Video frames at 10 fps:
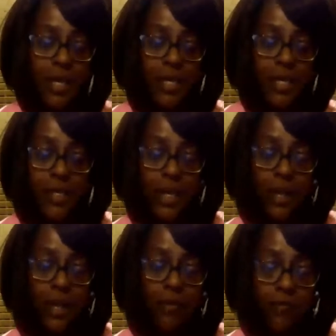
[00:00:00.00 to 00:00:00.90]

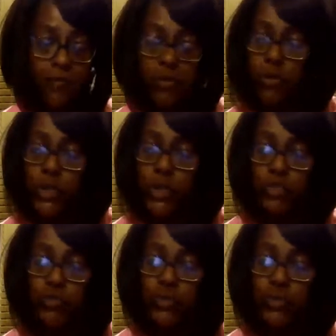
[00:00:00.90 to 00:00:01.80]
live your
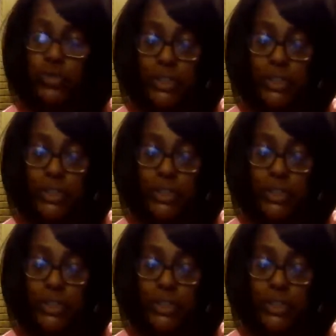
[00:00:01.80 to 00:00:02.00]
truth,